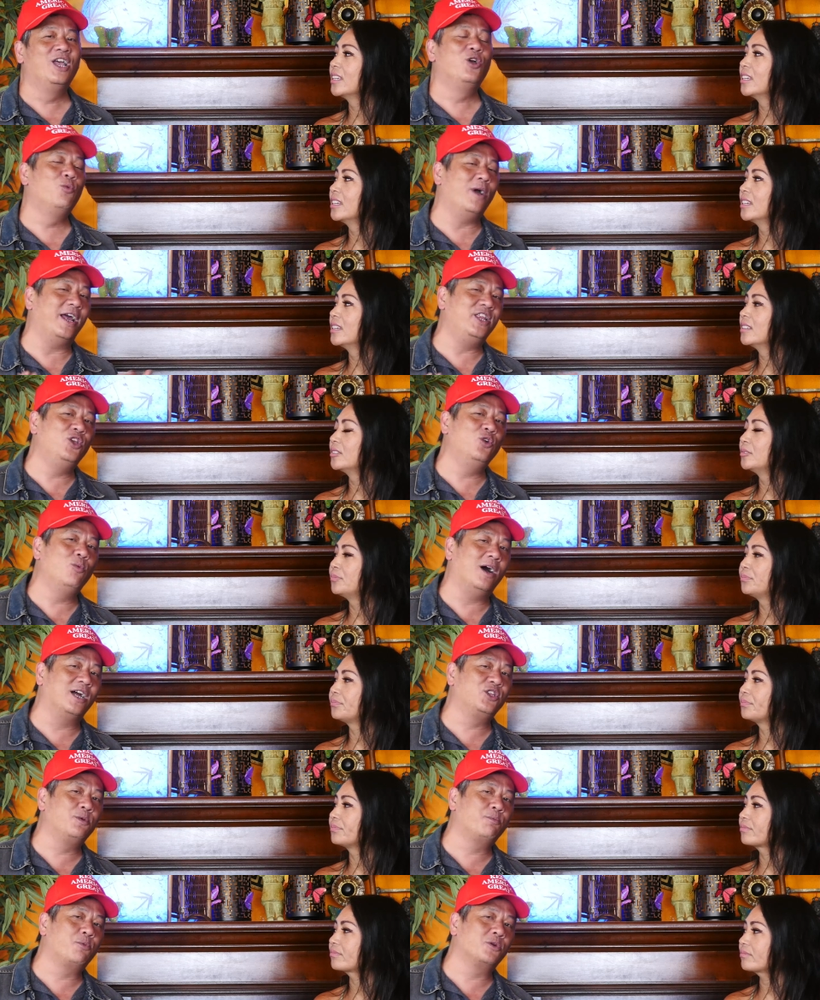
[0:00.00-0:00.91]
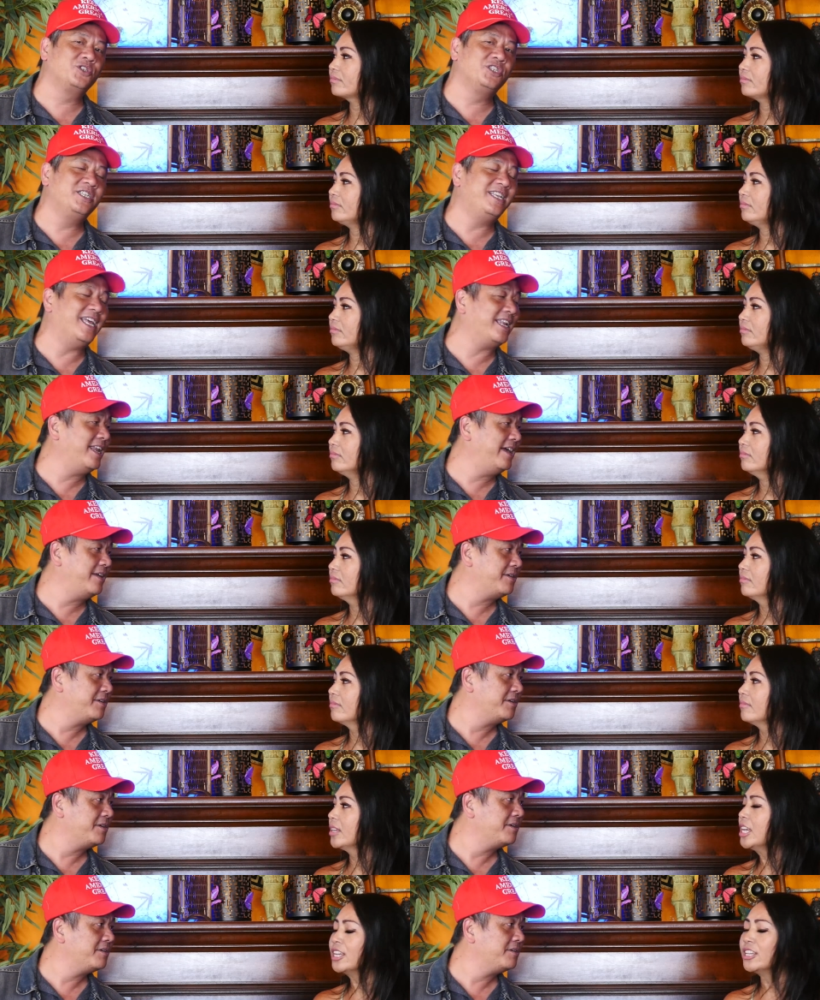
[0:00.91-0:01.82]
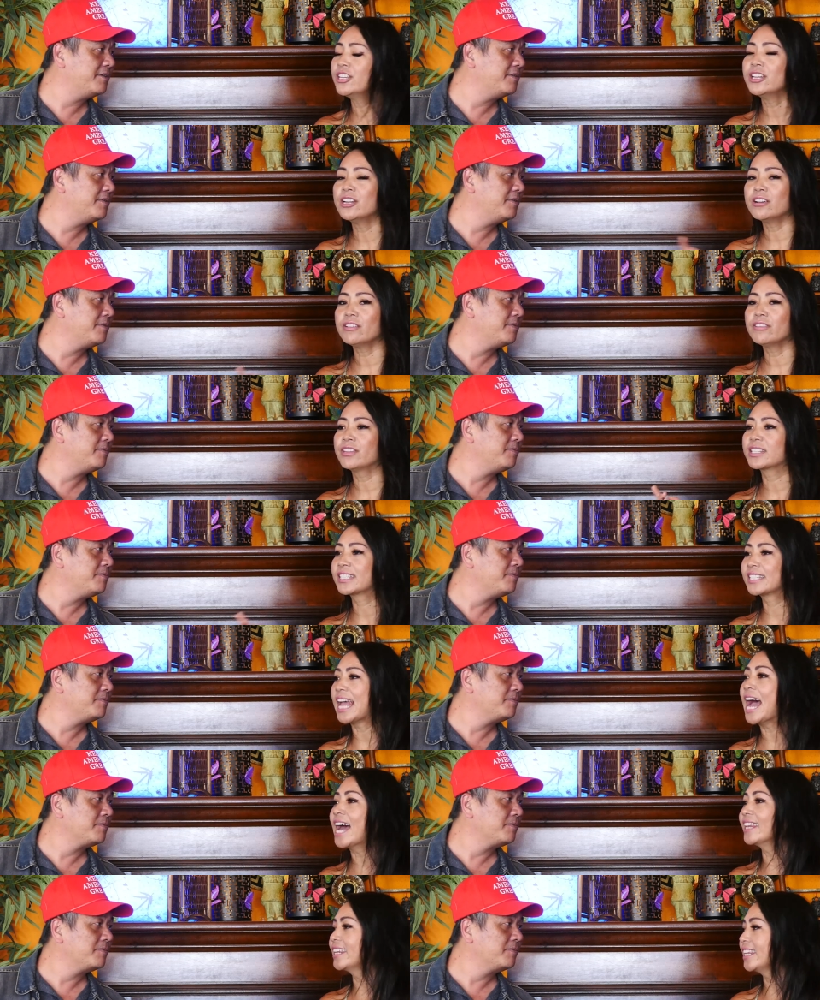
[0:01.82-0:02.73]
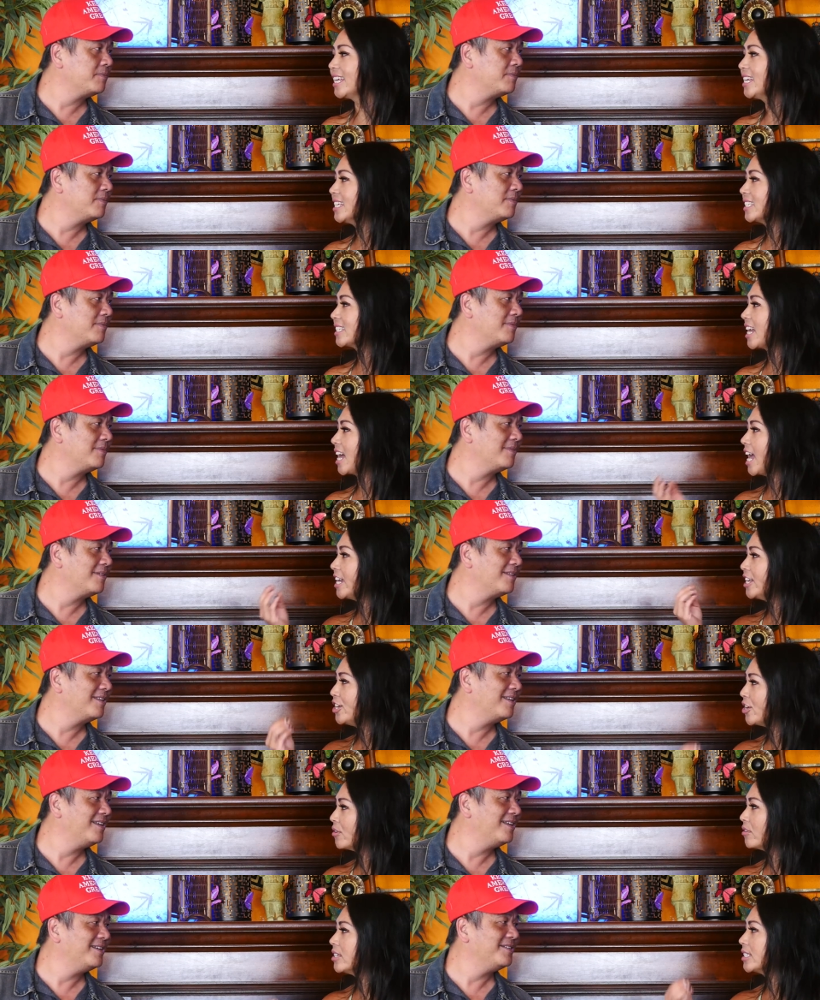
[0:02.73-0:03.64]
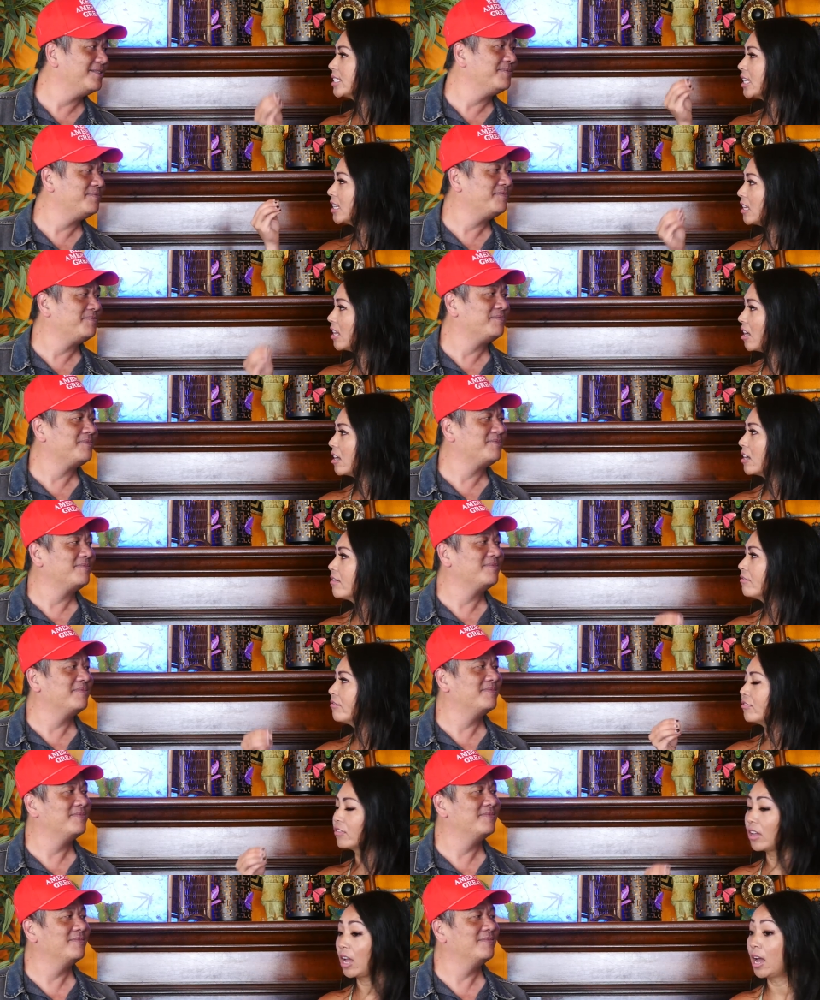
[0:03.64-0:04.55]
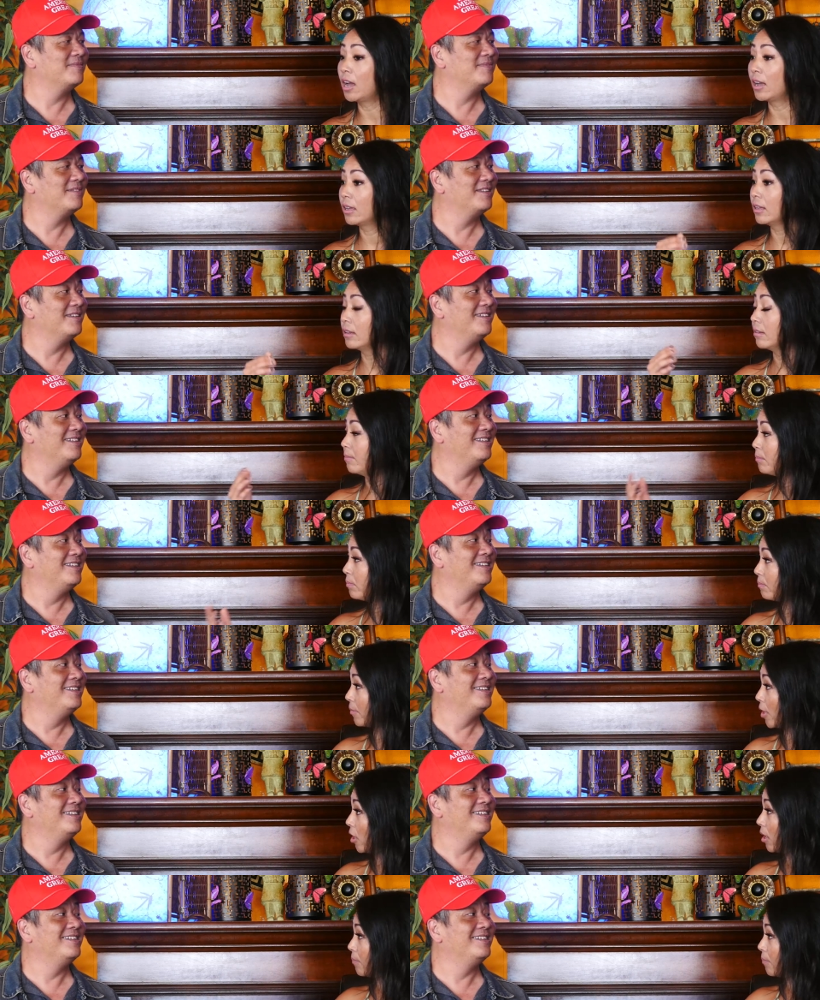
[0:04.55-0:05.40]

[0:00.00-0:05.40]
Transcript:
Speaker 1: when you want to proceed that letter.
Speaker 2: You know the sad thing is that I notice a lot of uh, uh